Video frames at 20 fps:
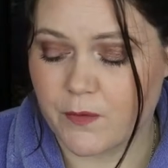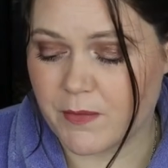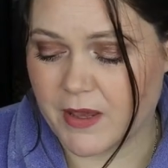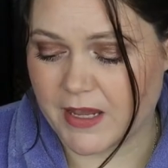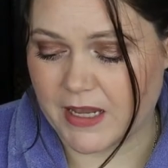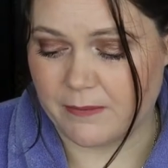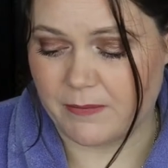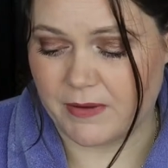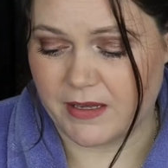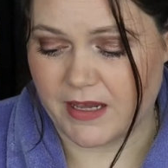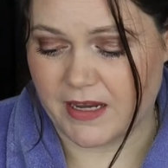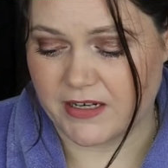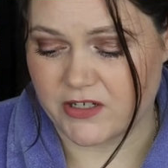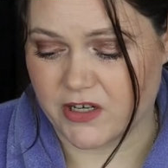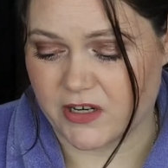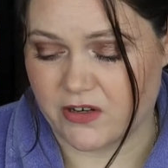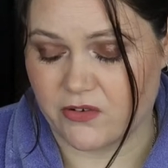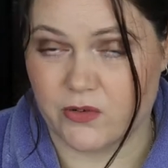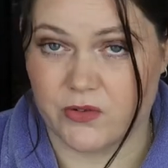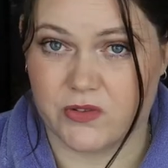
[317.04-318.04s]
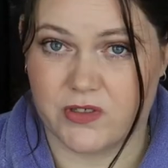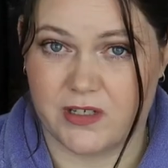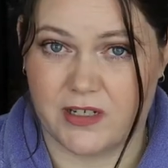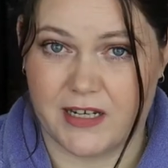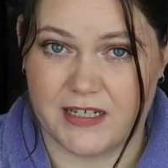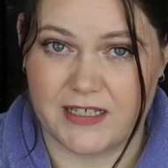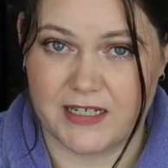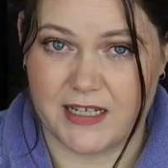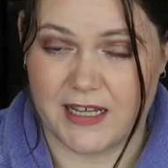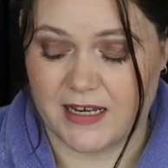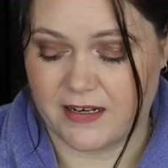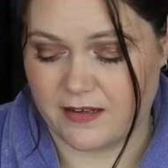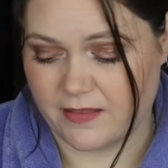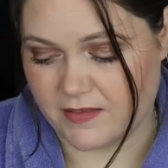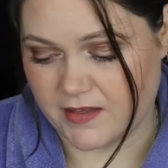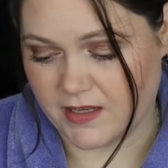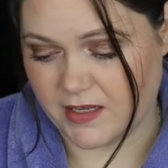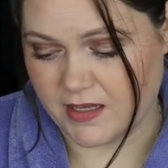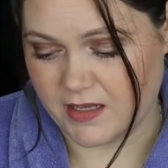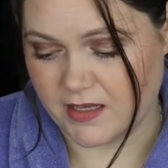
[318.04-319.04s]
from ABH, I'd also like to
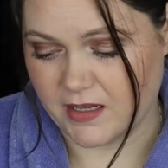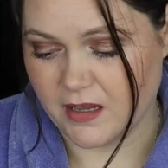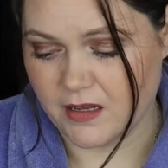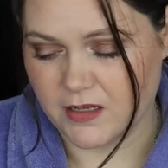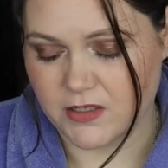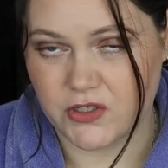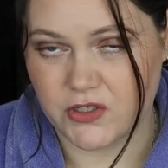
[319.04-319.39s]
get the